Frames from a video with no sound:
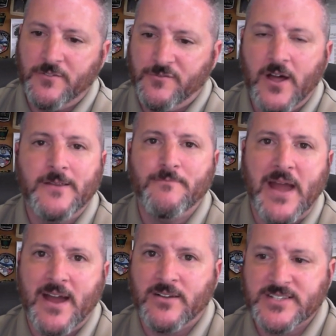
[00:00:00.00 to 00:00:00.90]
fund
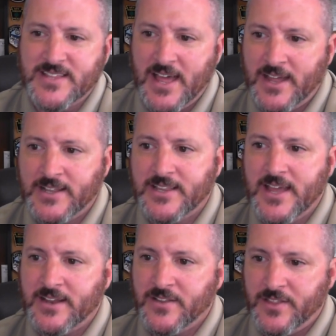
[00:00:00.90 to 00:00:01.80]
balance then at
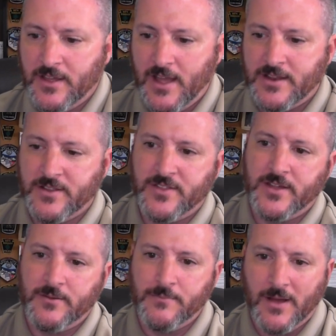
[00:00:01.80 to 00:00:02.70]
the end of
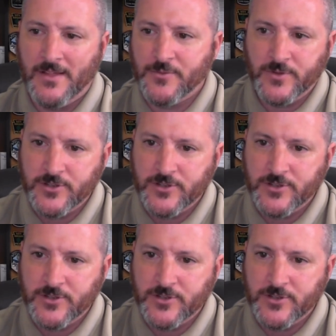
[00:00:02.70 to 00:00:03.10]
the month,